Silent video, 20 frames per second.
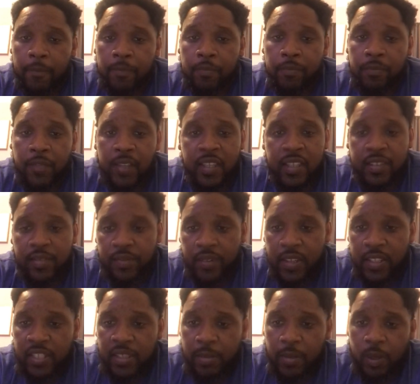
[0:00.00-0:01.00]
These
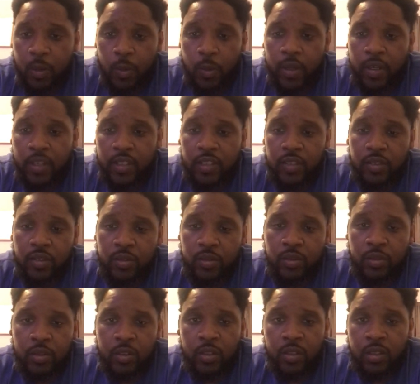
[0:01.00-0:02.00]
events have been witnessed through
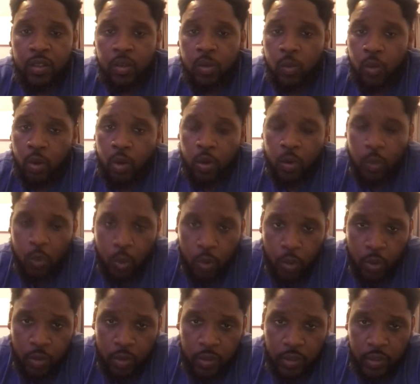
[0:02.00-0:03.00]
world
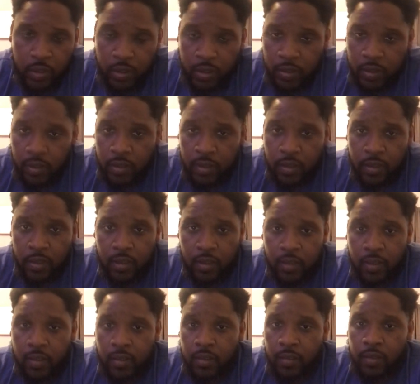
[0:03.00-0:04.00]
wars,
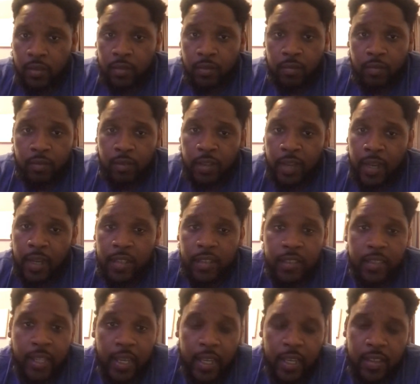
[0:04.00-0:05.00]
United
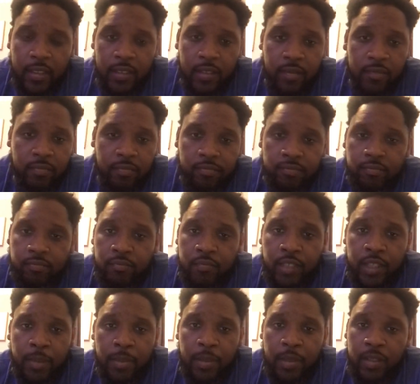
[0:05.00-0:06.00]
States
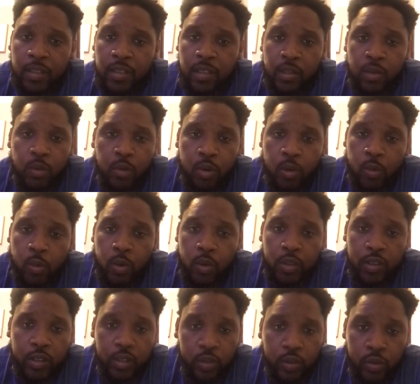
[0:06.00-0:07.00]
jumping into World War
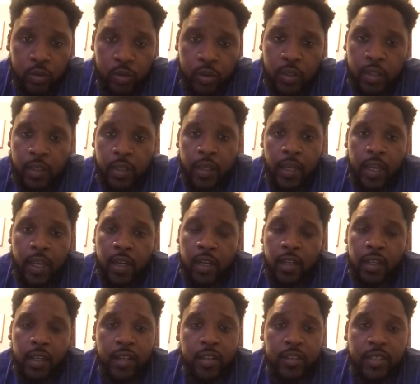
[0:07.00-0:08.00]
II at a
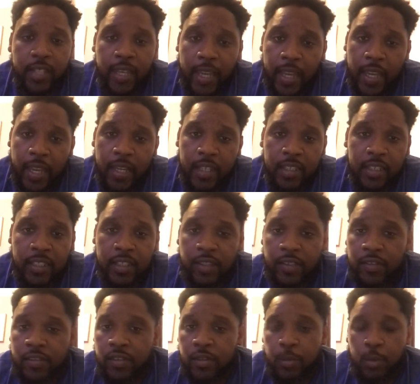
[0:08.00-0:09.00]
later stage,
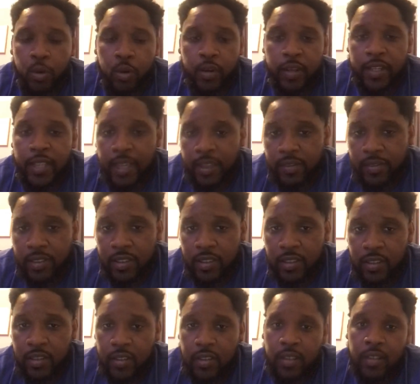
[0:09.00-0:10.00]
leading to more deaths,
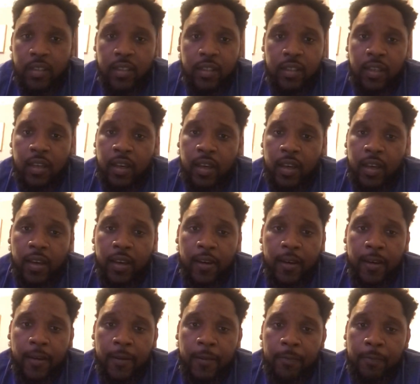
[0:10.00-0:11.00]

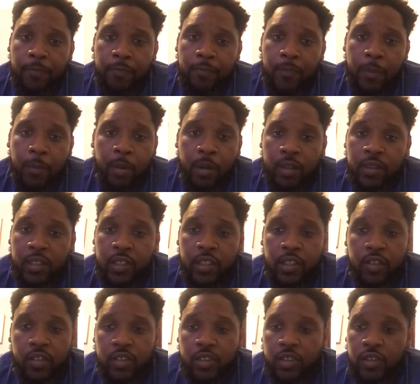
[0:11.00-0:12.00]
the
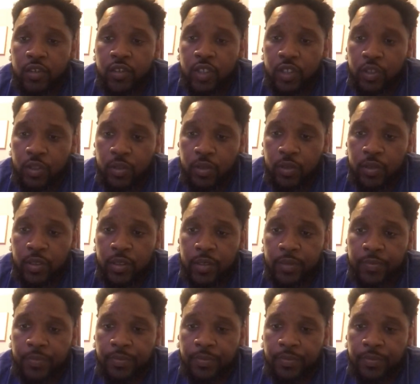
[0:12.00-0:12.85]
persecution of Jews